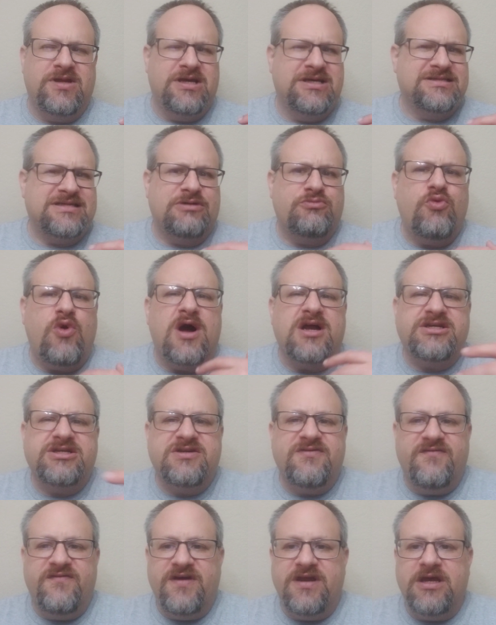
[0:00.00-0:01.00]
because I've
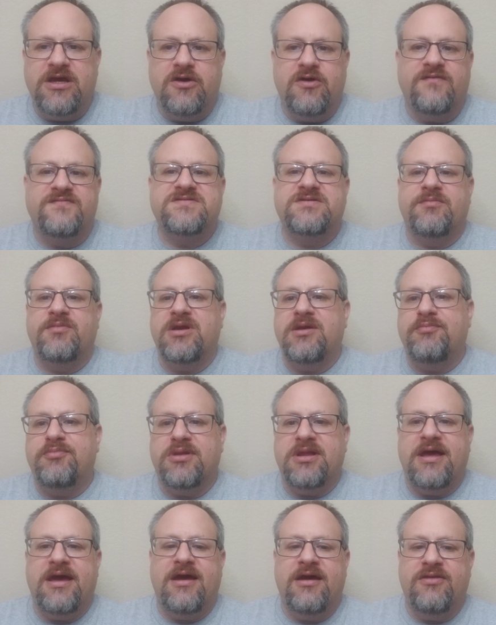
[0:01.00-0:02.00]
watched a video of somebody
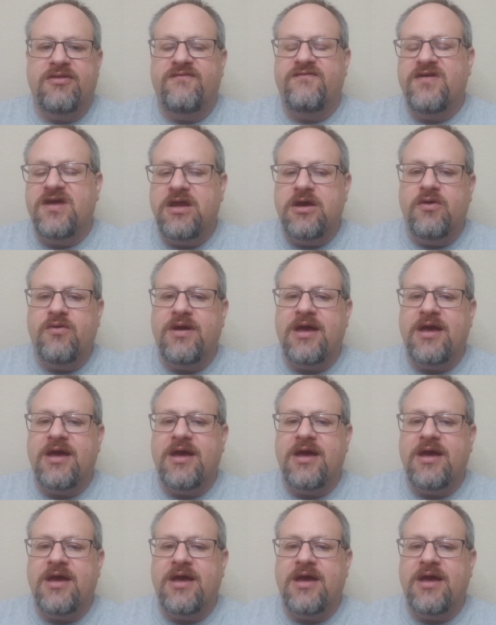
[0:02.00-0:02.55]
playing the video